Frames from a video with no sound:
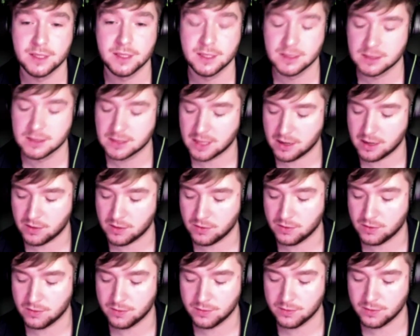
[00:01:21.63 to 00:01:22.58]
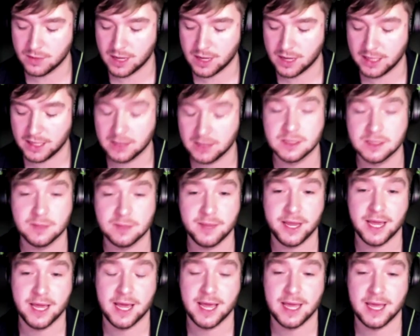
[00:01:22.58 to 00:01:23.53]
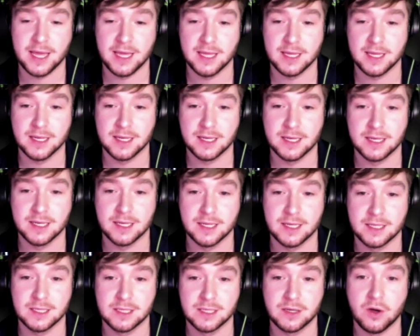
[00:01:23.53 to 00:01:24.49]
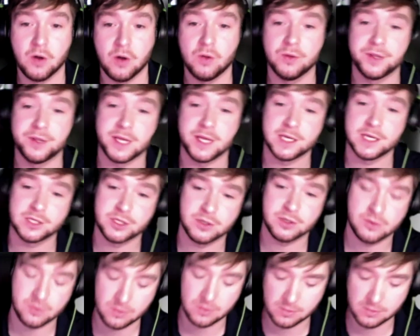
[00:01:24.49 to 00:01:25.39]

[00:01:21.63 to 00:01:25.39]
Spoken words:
So I used to be a gold national